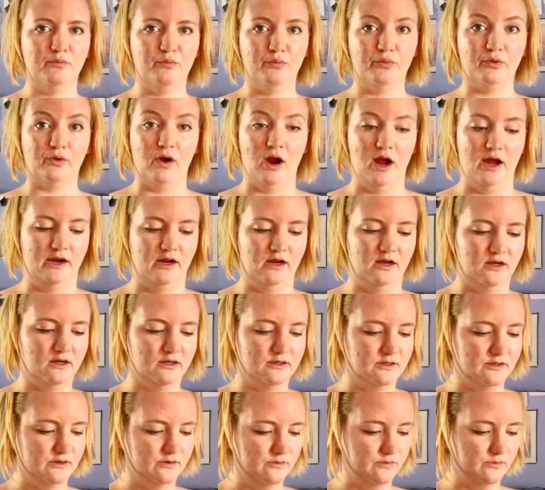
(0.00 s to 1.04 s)

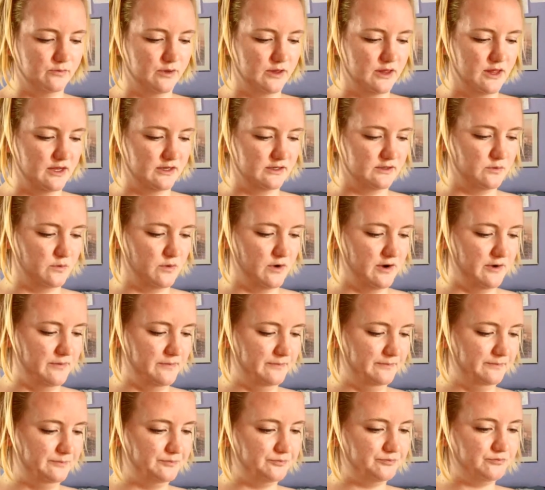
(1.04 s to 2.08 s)
product with this
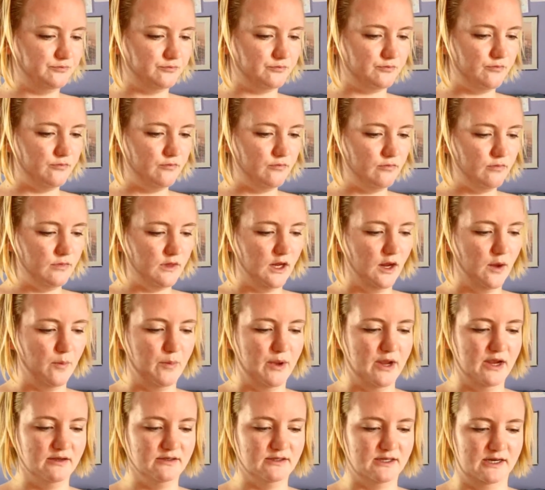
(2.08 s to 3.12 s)
one
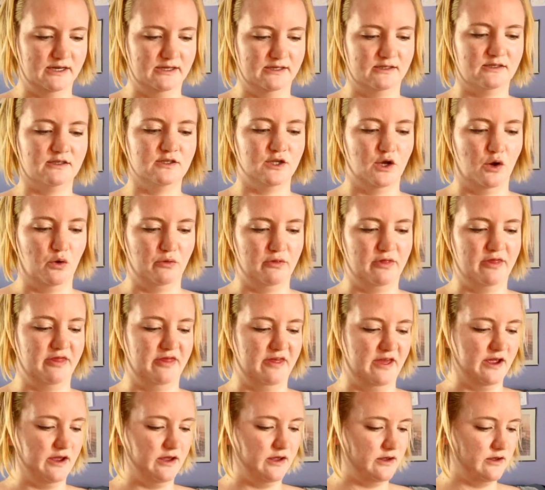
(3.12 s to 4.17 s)
because it is so
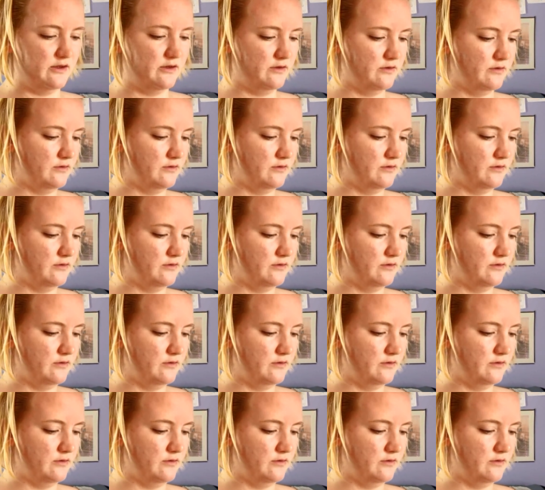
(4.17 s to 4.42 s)
thick.